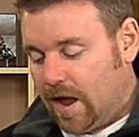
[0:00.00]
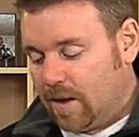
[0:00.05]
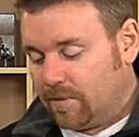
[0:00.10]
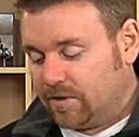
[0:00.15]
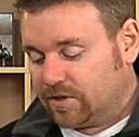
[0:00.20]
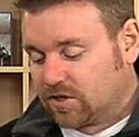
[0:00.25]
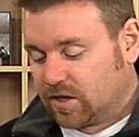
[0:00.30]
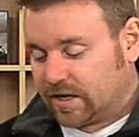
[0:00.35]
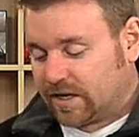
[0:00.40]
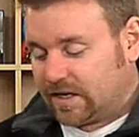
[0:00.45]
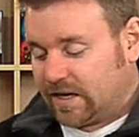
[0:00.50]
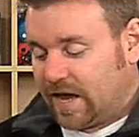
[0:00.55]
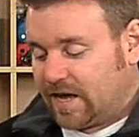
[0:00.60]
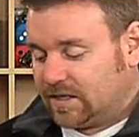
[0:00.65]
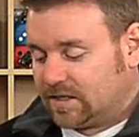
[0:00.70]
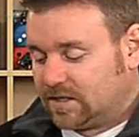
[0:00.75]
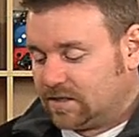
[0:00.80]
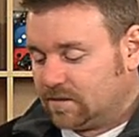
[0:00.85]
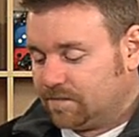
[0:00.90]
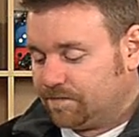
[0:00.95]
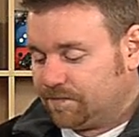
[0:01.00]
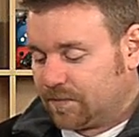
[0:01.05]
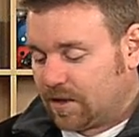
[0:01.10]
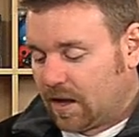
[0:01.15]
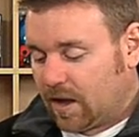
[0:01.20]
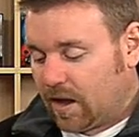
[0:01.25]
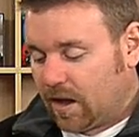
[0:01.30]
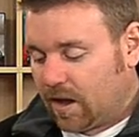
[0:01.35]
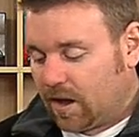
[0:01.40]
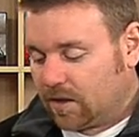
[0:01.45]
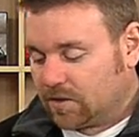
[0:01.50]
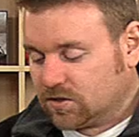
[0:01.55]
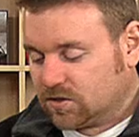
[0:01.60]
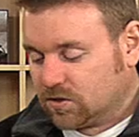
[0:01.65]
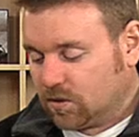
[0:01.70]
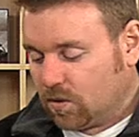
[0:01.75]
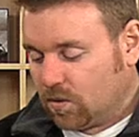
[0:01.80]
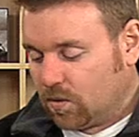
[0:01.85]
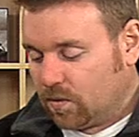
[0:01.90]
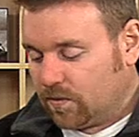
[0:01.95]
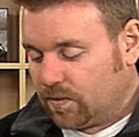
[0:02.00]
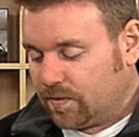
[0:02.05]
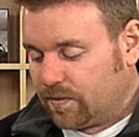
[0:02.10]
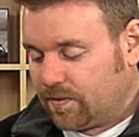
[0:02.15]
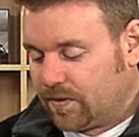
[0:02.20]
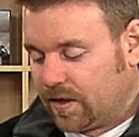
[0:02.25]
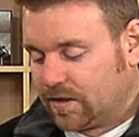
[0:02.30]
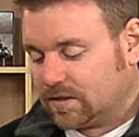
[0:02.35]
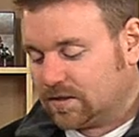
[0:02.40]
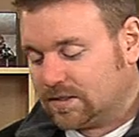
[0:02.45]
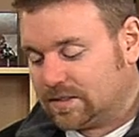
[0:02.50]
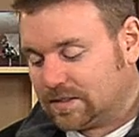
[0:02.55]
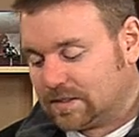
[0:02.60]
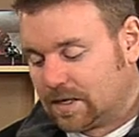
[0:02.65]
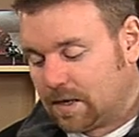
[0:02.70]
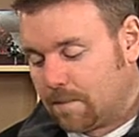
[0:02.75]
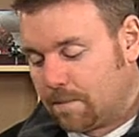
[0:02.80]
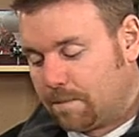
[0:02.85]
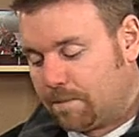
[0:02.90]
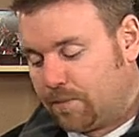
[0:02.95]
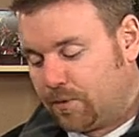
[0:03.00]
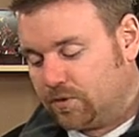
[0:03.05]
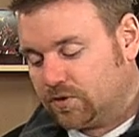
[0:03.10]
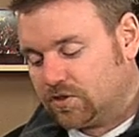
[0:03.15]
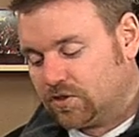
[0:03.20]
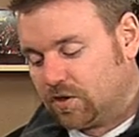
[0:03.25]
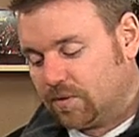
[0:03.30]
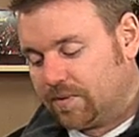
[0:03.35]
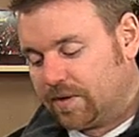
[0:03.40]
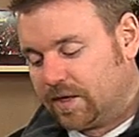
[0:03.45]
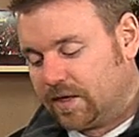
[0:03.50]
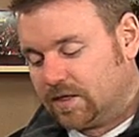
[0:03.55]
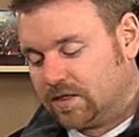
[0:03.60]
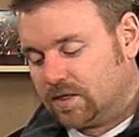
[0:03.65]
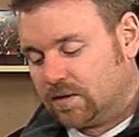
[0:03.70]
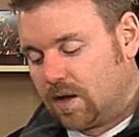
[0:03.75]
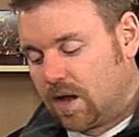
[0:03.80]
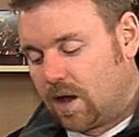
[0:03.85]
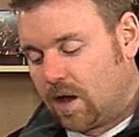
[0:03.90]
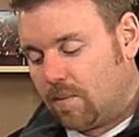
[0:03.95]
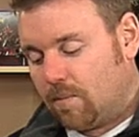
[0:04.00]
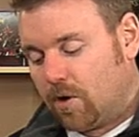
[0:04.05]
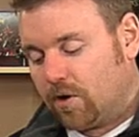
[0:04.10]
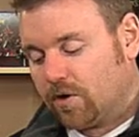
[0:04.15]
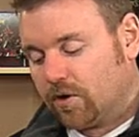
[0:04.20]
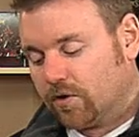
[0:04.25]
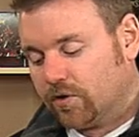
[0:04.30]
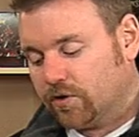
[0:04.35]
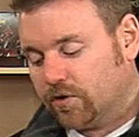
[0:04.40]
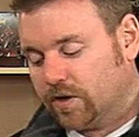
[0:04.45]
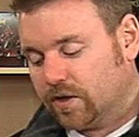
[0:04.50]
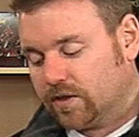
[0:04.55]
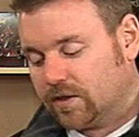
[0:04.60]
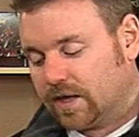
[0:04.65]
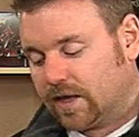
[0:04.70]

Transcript: He's got Ignite. So that boosts up his model or unit.